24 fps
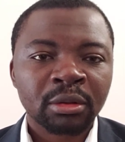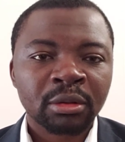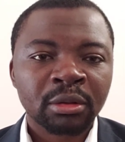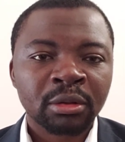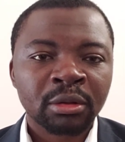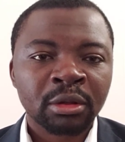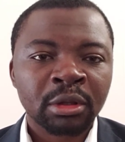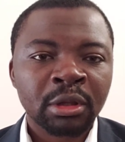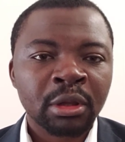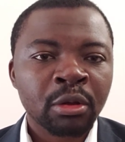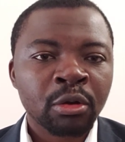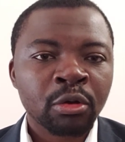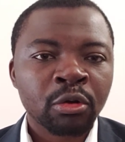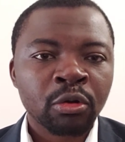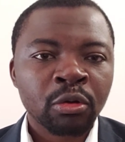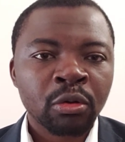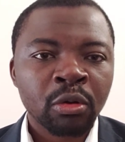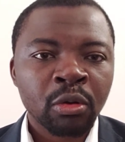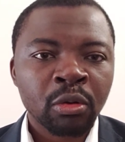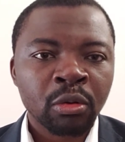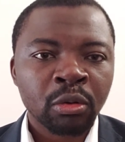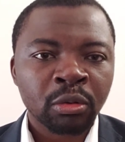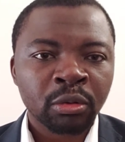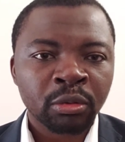the
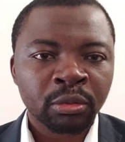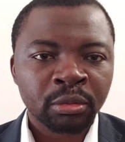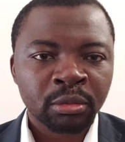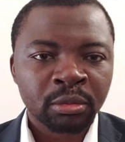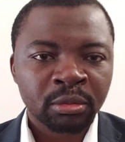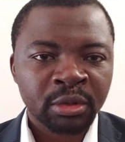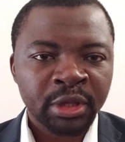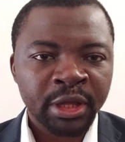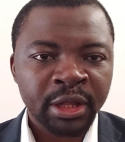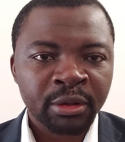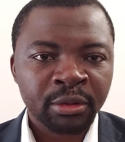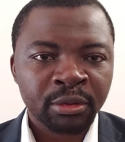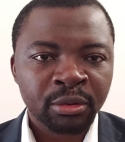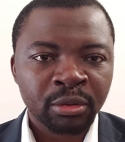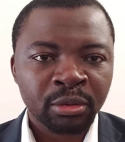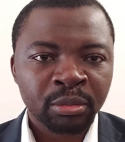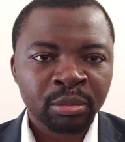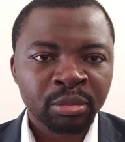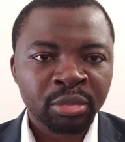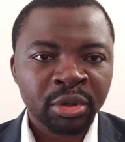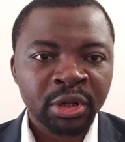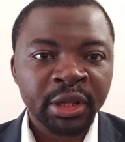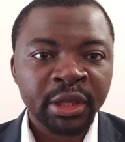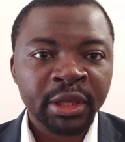role that you
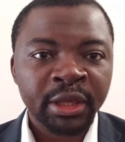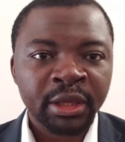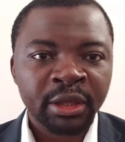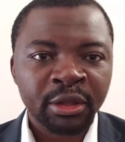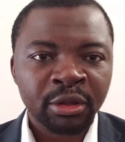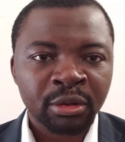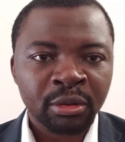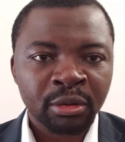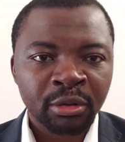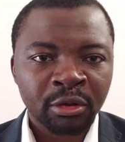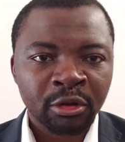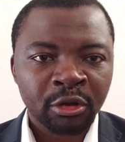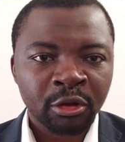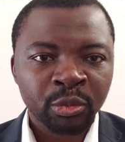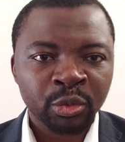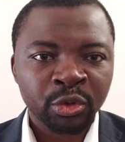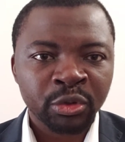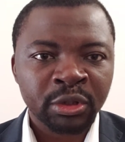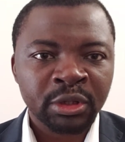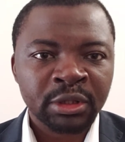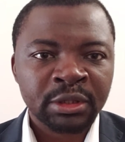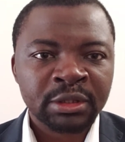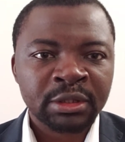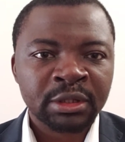play in your
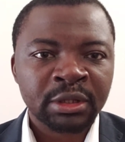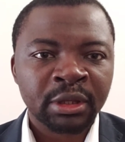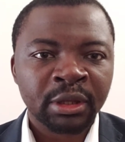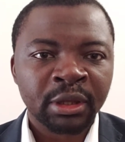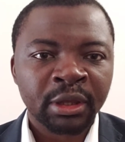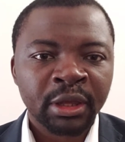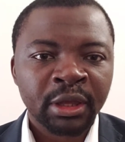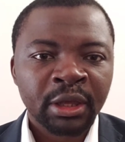community.